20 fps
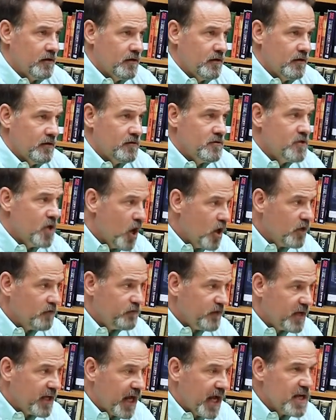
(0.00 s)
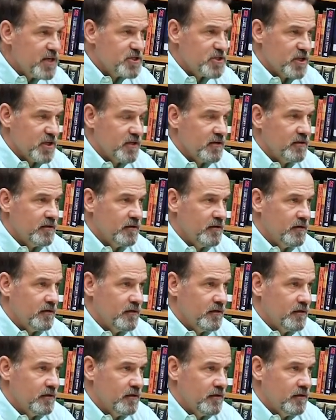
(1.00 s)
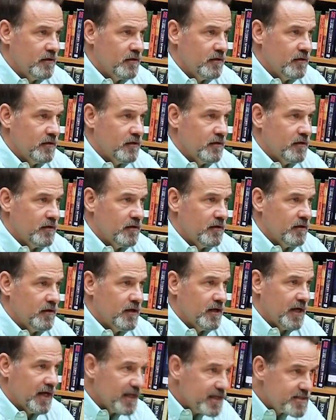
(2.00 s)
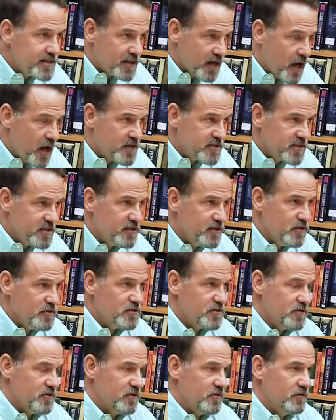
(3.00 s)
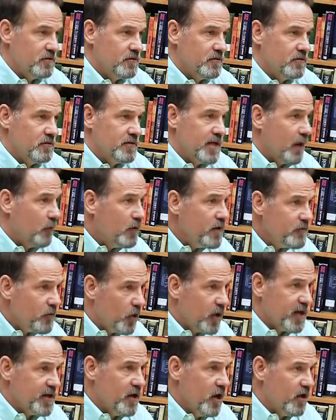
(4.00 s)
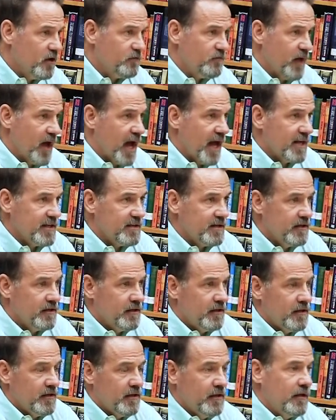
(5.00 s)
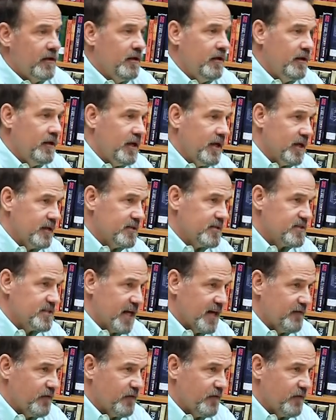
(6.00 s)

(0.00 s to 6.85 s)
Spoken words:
Nullification is constitutional. Now, we've already nullified in the state of